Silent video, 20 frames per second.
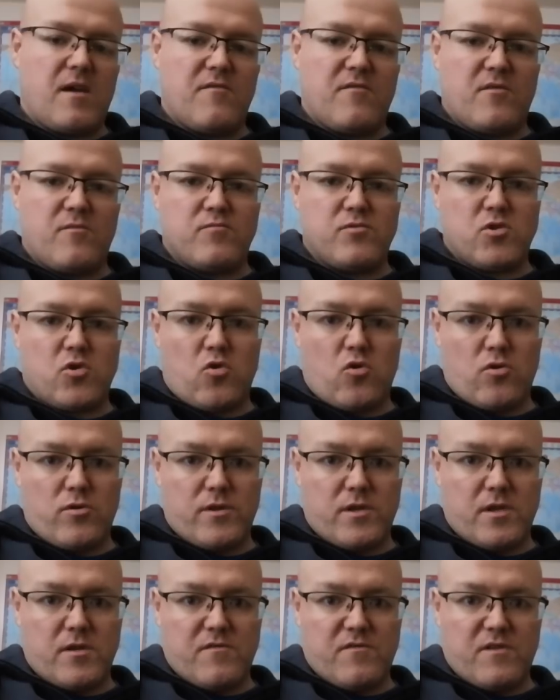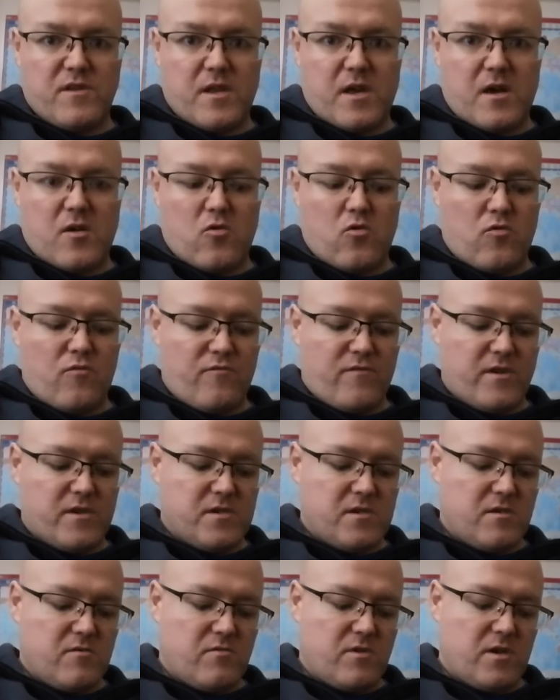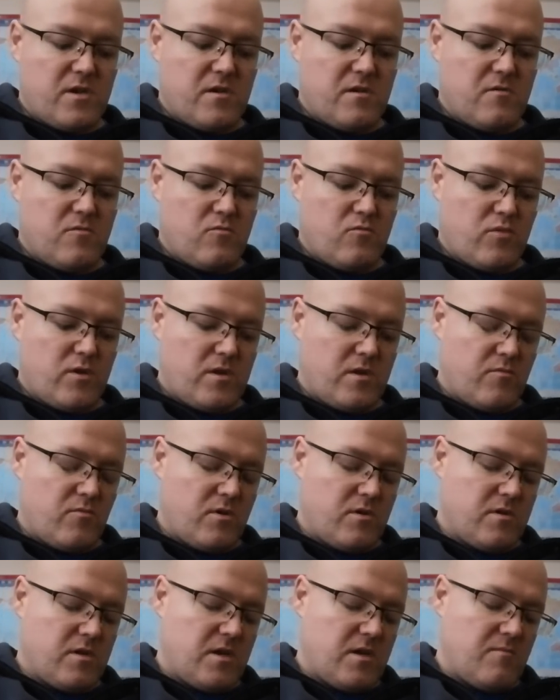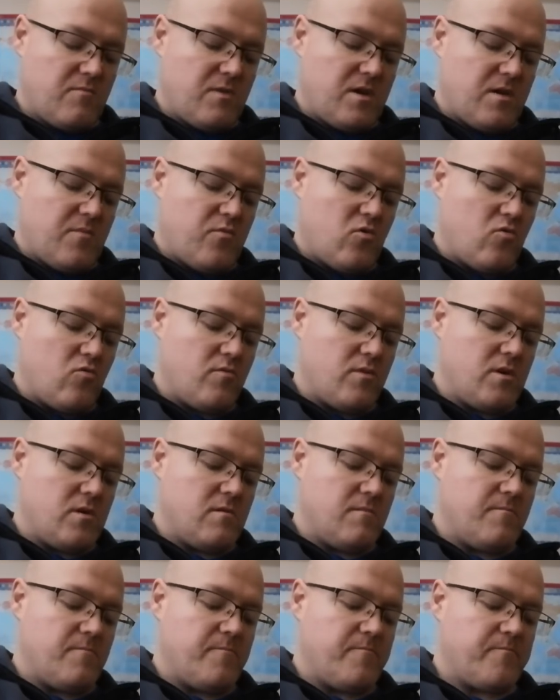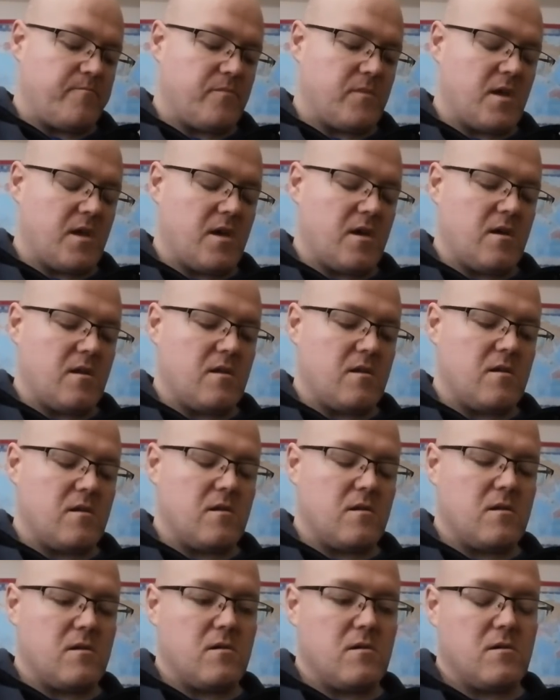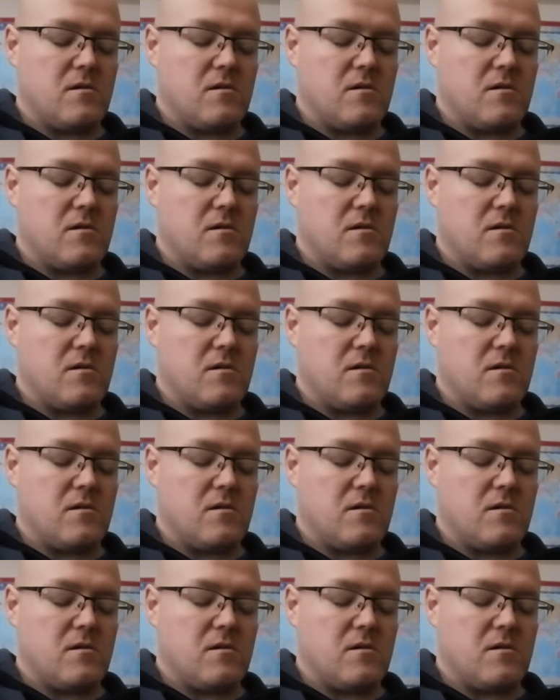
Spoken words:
I've absconded for that home visit, right, when they were taking me to Pullman, and